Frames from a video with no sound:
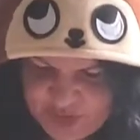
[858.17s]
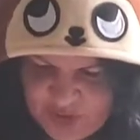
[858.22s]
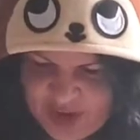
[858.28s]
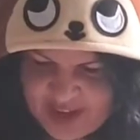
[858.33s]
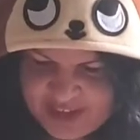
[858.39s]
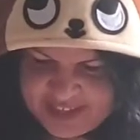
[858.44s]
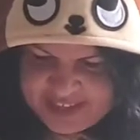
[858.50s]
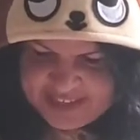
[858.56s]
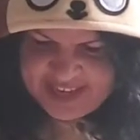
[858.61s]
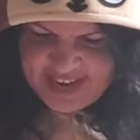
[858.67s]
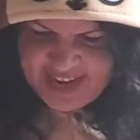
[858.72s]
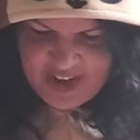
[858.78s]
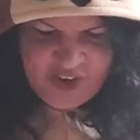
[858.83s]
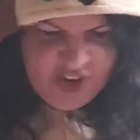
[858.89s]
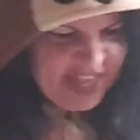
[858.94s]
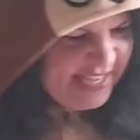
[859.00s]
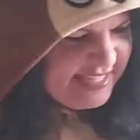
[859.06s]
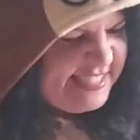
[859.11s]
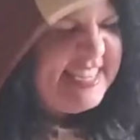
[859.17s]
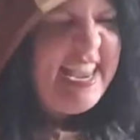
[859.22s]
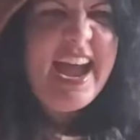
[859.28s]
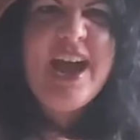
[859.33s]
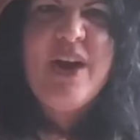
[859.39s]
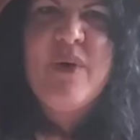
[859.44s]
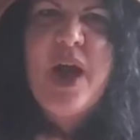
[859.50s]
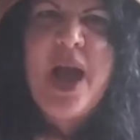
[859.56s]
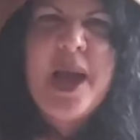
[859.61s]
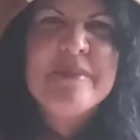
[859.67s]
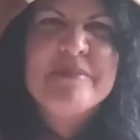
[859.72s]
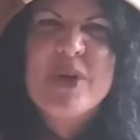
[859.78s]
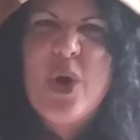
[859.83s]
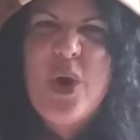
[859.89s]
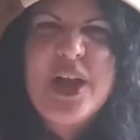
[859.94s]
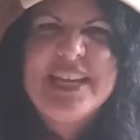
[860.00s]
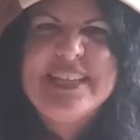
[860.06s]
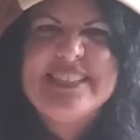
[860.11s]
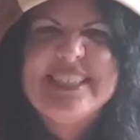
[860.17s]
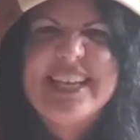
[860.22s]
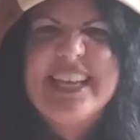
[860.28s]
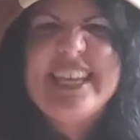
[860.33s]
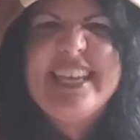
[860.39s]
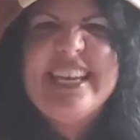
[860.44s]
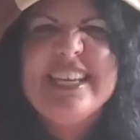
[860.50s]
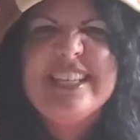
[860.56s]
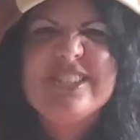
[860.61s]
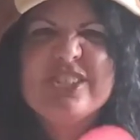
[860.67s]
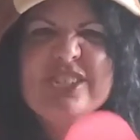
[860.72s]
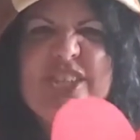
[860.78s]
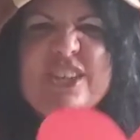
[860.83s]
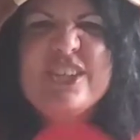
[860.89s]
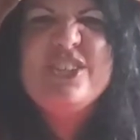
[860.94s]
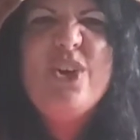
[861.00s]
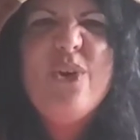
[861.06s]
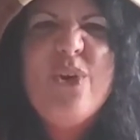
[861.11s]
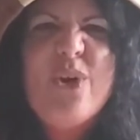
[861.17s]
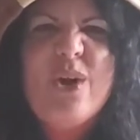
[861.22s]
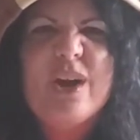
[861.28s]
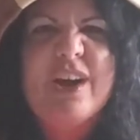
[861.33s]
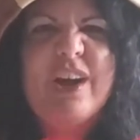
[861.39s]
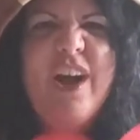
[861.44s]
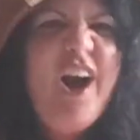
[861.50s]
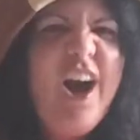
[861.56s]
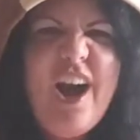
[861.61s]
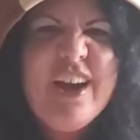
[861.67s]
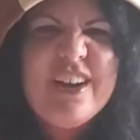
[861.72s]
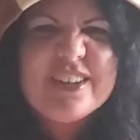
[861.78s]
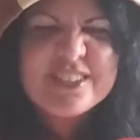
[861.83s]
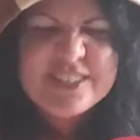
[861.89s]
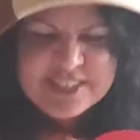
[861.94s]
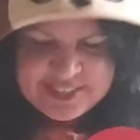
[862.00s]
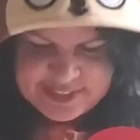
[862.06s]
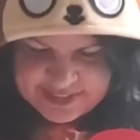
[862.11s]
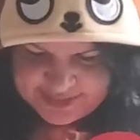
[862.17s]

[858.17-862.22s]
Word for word: Crocodile. Now I'm going to eat your heart.